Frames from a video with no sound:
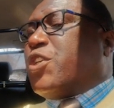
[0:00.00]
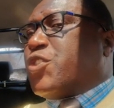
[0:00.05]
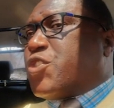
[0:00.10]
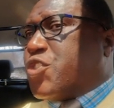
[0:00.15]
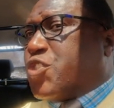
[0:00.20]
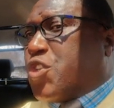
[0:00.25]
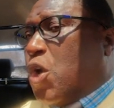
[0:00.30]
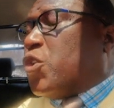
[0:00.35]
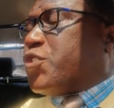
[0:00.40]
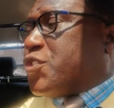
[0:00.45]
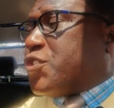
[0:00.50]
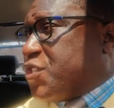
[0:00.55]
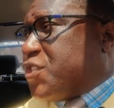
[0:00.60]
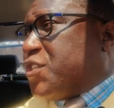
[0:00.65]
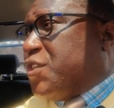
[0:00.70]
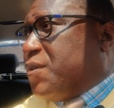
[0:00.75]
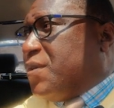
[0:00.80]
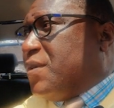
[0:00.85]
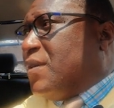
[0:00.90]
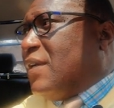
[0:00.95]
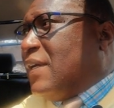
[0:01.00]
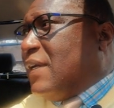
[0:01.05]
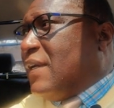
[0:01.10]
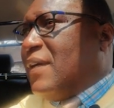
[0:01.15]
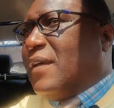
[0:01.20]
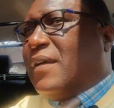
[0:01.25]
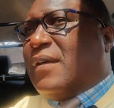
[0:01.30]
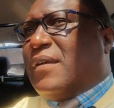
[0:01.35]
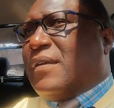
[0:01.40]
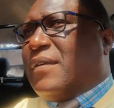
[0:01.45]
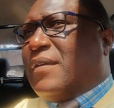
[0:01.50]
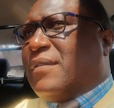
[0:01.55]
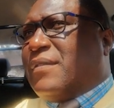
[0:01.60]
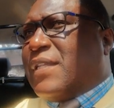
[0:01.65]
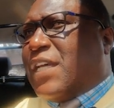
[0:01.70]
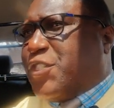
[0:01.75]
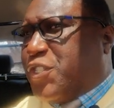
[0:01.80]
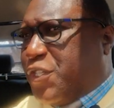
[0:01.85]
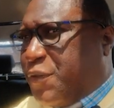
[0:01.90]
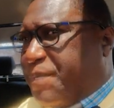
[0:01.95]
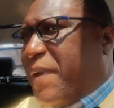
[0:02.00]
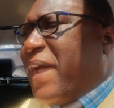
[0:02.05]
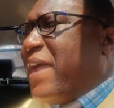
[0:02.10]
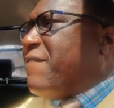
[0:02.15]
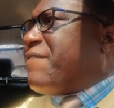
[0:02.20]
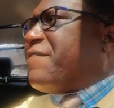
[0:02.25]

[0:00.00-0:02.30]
assaults you, they should pay